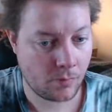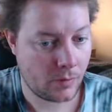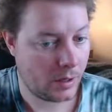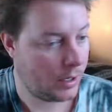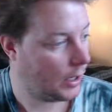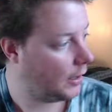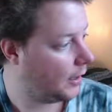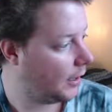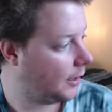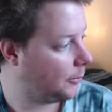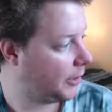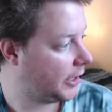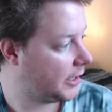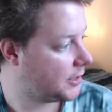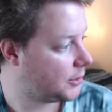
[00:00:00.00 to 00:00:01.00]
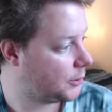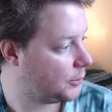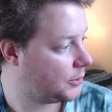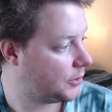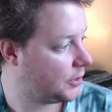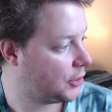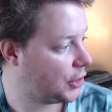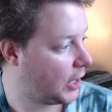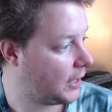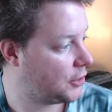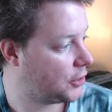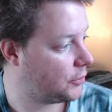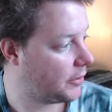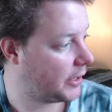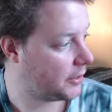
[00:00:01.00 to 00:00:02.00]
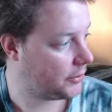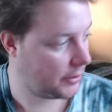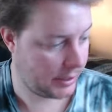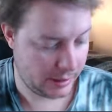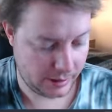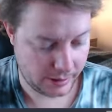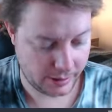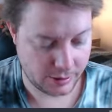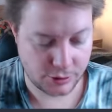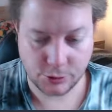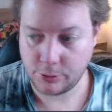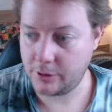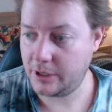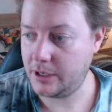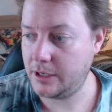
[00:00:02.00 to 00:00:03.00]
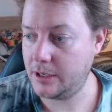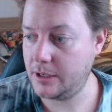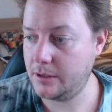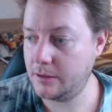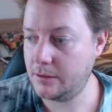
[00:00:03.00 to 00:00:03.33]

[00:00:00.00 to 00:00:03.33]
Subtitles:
And then we need to change directory into the